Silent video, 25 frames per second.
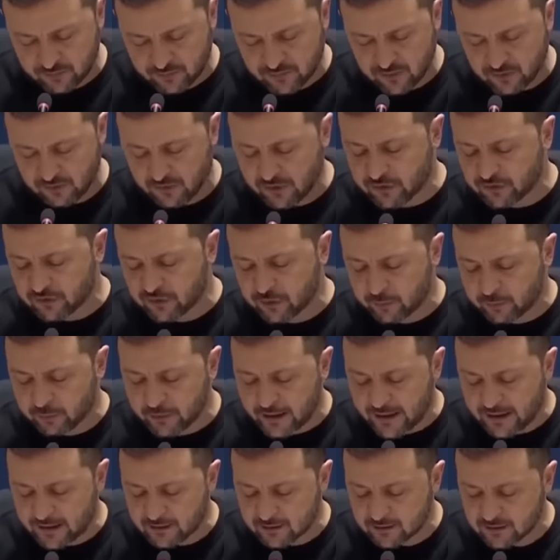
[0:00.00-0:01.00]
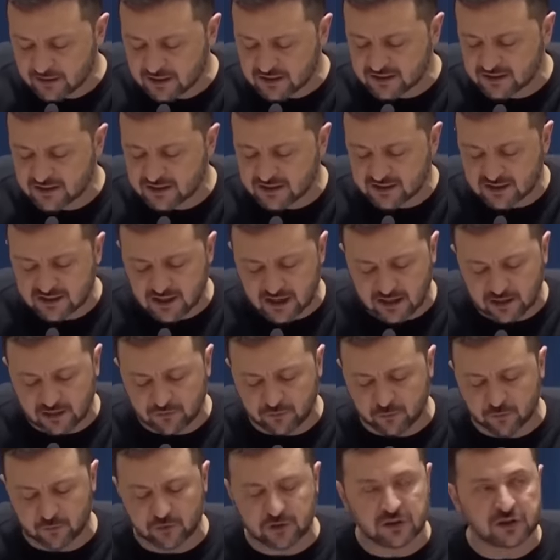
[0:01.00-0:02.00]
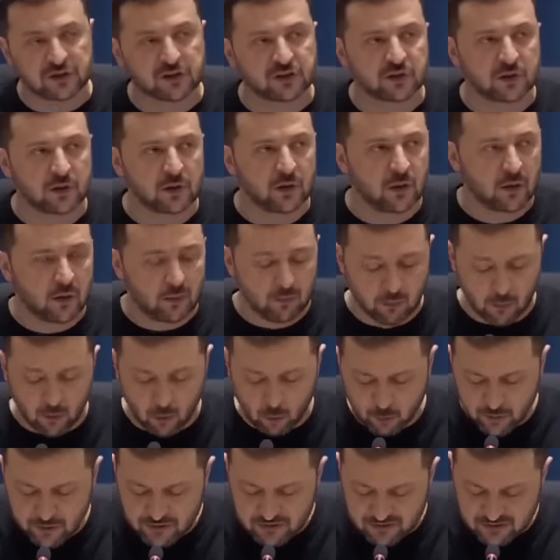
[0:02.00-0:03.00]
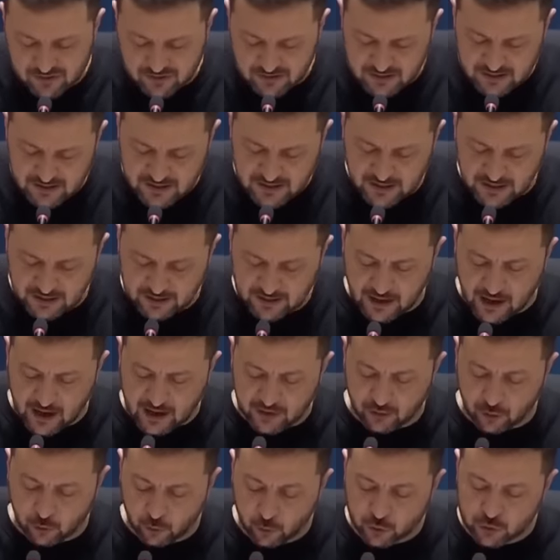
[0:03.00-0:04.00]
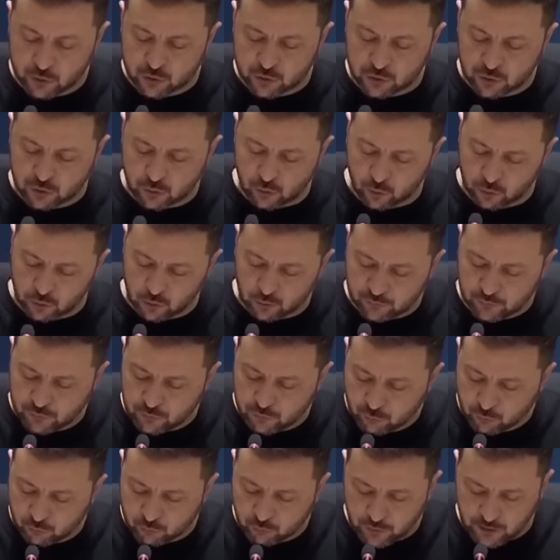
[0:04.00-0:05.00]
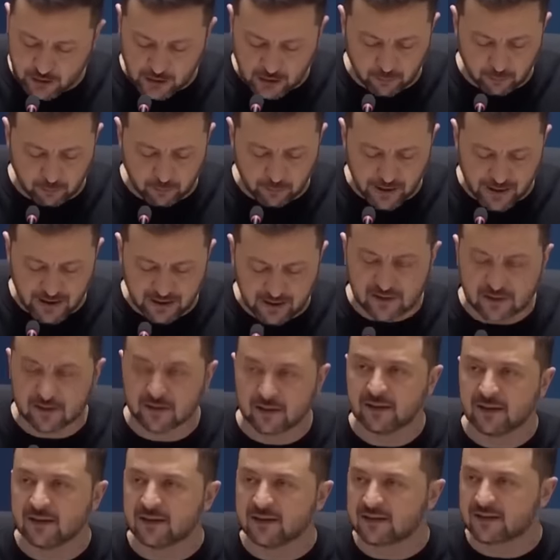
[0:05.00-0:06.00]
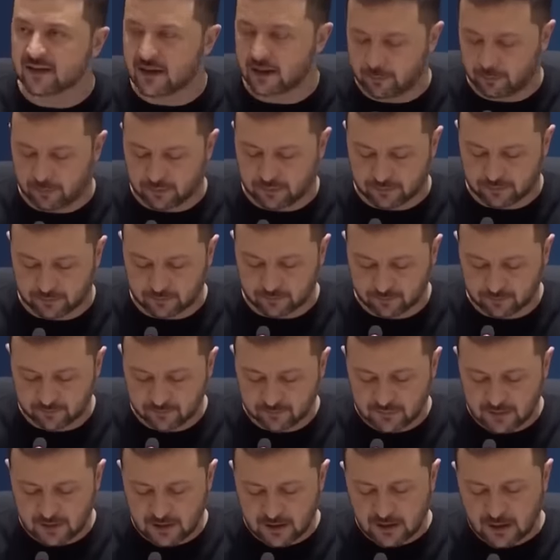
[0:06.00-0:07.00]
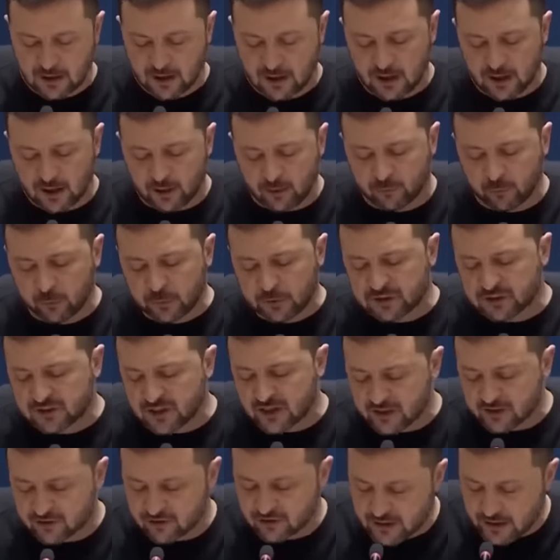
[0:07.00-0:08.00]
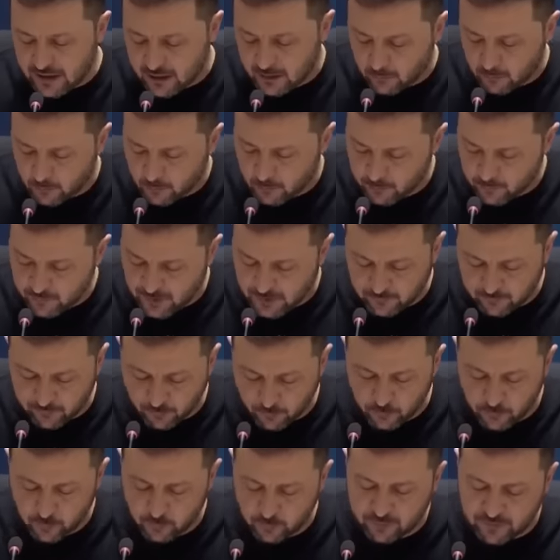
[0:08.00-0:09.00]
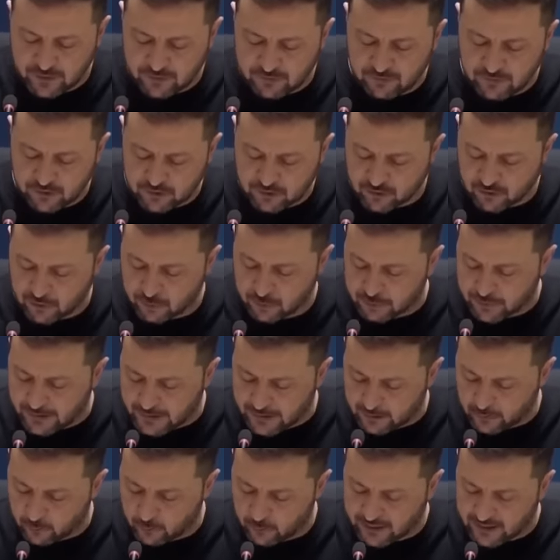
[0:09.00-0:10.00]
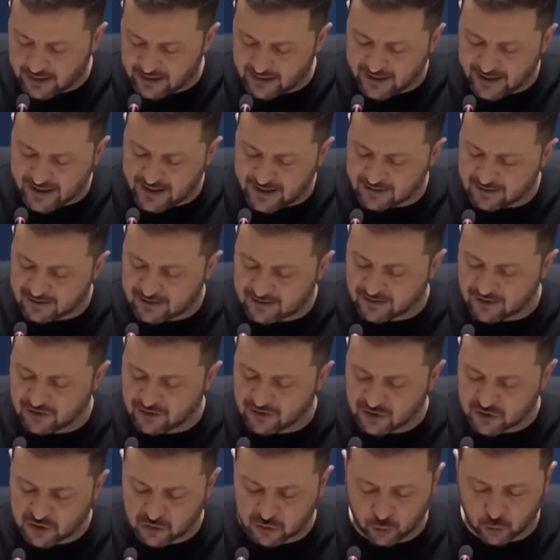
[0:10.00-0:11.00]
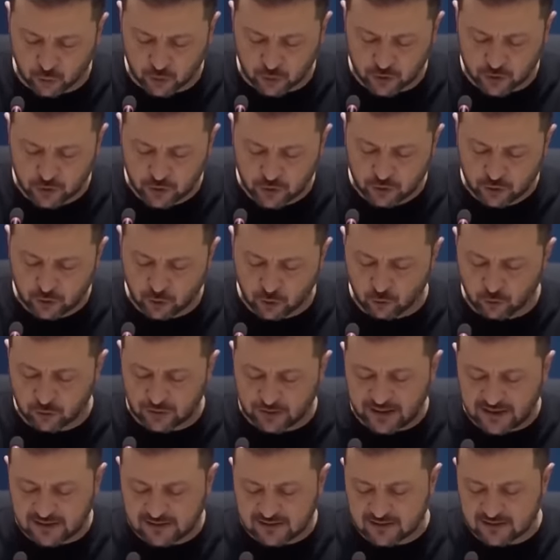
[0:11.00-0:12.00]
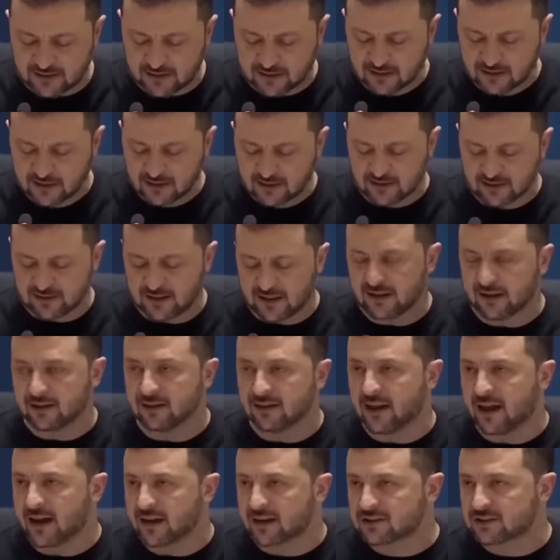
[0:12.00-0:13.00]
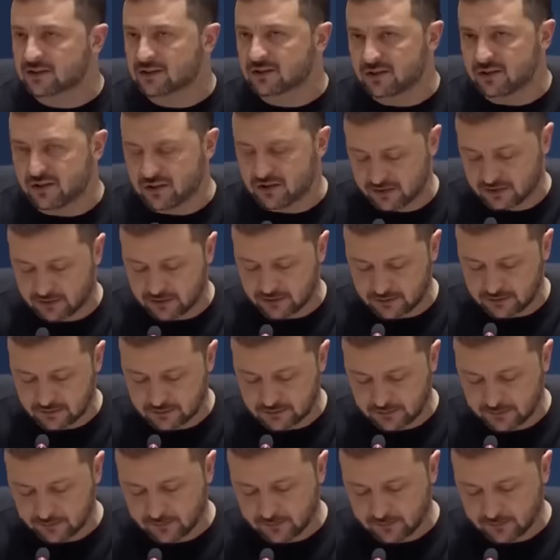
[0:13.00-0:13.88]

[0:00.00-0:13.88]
Immediate invitation to Ukraine to join NATO would be decisive. Of course, membership would follow later, said Zelensky, stressing that Russian President Vladimir Putin must see that his geopolitical calculations